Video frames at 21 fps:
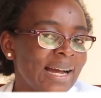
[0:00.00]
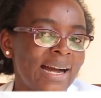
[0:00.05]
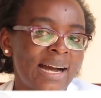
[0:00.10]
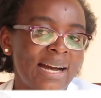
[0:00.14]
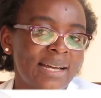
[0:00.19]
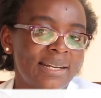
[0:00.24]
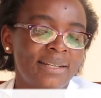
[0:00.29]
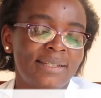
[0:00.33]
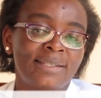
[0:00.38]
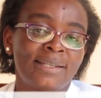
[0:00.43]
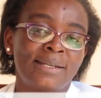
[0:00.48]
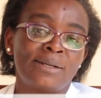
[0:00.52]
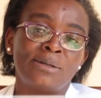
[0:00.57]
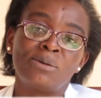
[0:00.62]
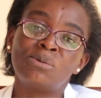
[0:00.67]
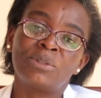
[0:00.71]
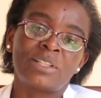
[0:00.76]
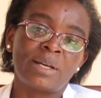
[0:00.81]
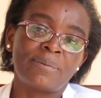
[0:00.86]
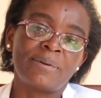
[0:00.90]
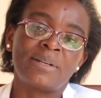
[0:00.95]
hari igihe
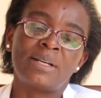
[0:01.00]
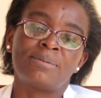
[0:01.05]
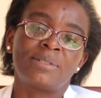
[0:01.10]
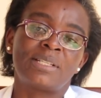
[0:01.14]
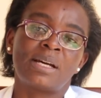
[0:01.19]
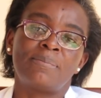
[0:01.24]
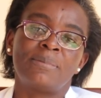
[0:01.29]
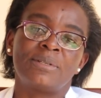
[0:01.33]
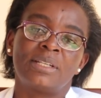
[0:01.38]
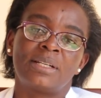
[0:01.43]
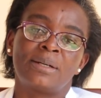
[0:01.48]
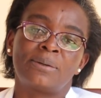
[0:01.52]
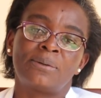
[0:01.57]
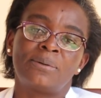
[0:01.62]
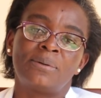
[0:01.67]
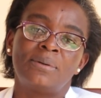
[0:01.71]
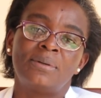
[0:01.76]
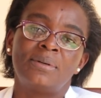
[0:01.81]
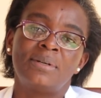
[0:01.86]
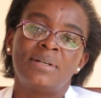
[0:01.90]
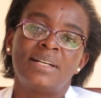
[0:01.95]
ubutabera buzamugeraho
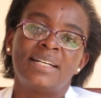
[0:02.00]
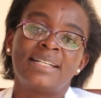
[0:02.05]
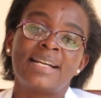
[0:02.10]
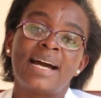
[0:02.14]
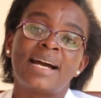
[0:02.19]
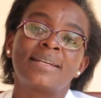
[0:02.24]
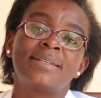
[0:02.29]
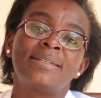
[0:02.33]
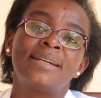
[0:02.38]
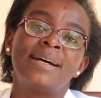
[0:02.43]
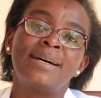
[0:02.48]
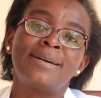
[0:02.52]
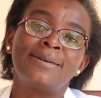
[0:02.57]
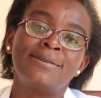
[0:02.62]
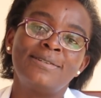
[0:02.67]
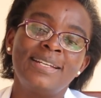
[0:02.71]
nagira